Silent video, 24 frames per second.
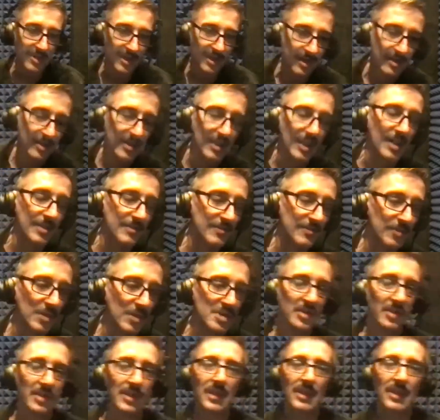mean,
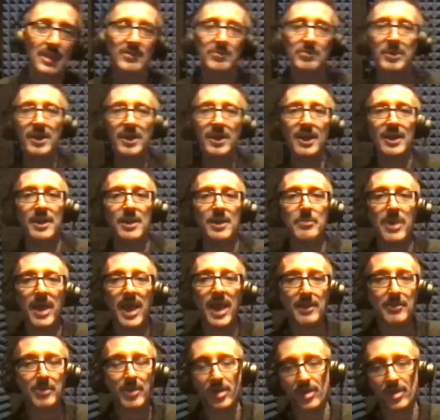unfortunately, it's been on the
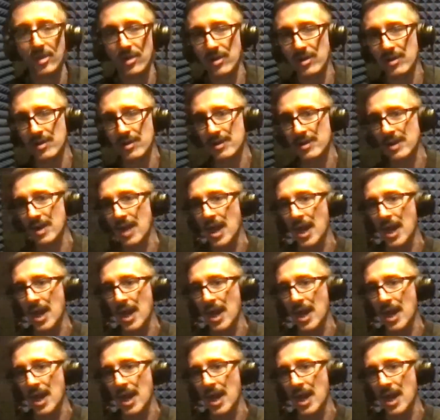back burner.